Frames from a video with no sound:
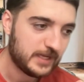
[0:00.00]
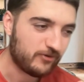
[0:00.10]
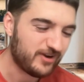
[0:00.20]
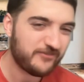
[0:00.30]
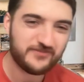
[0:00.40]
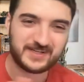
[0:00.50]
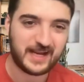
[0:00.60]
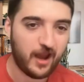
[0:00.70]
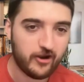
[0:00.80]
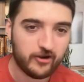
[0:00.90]
I would have never even
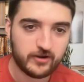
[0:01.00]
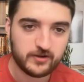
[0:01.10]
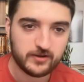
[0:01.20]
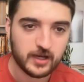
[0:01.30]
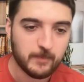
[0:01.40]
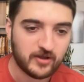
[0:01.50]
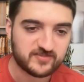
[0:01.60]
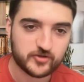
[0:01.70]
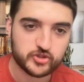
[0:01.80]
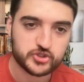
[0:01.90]
cared about
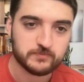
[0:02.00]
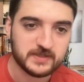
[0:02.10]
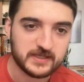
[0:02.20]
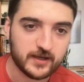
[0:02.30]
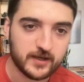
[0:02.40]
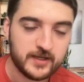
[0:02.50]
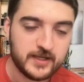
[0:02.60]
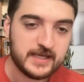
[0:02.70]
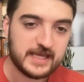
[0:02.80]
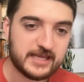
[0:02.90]
social
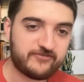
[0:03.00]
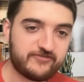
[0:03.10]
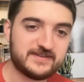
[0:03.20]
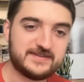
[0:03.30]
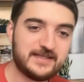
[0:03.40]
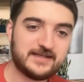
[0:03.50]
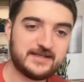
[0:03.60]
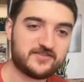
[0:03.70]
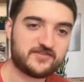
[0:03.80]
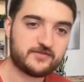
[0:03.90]
media if it
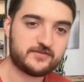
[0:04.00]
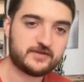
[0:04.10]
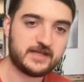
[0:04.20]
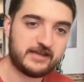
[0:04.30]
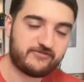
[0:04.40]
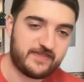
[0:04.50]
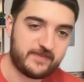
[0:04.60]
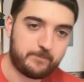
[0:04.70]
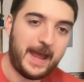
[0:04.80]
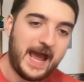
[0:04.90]
didn't, if
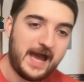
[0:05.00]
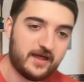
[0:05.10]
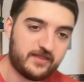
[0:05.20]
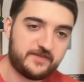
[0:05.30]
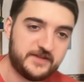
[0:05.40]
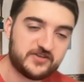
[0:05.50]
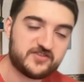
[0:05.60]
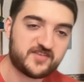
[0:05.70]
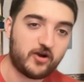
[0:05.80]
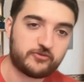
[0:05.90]
the path didn't
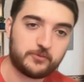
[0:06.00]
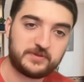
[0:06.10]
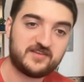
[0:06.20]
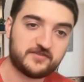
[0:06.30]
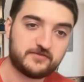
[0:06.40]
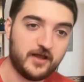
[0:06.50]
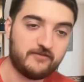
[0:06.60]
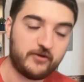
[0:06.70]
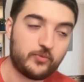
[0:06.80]
start from place of love.